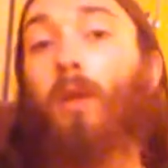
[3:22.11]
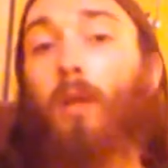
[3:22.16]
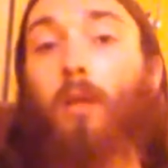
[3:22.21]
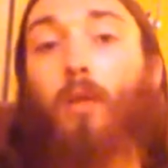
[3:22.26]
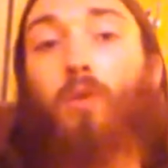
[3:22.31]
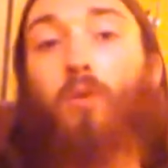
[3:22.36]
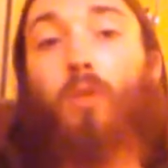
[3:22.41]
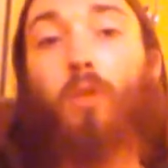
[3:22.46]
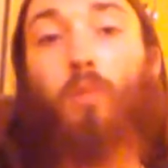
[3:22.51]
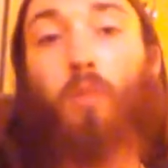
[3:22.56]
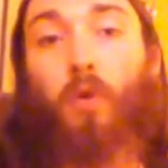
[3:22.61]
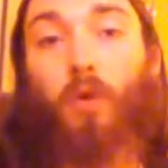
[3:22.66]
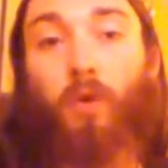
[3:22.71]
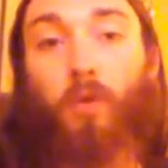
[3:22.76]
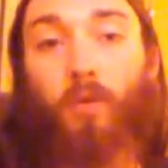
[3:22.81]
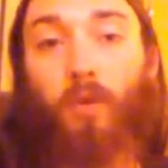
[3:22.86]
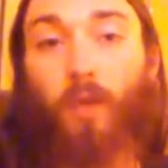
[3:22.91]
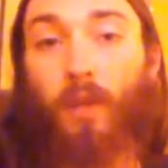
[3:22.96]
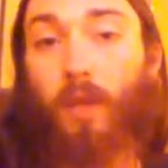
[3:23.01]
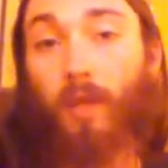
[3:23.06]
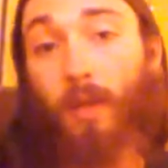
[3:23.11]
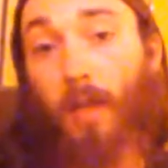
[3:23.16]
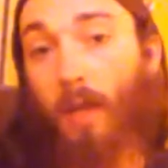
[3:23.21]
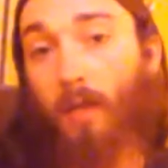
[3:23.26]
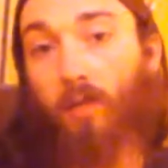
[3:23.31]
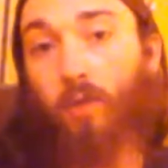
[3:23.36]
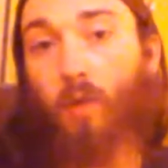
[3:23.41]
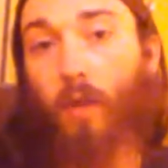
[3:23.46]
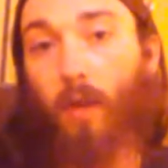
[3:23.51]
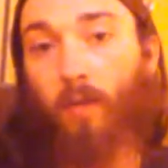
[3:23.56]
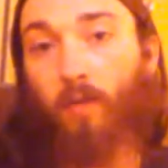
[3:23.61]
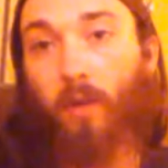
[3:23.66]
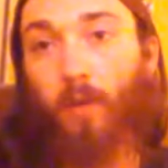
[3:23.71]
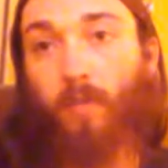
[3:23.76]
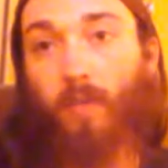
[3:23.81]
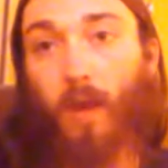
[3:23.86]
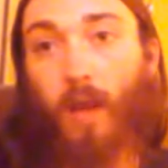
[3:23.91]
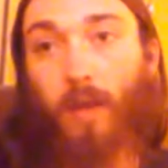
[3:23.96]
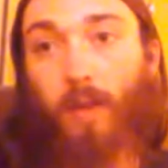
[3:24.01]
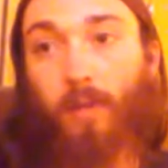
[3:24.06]
You just proved that yes, you have good
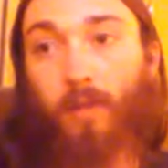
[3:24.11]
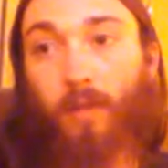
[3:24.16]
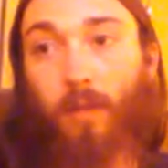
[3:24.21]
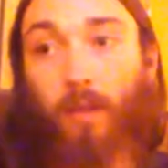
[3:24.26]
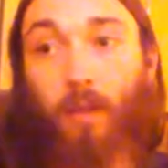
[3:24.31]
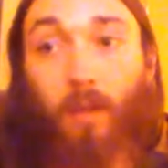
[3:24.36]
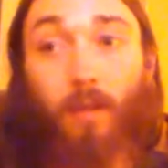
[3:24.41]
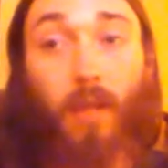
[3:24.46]
fighting skill,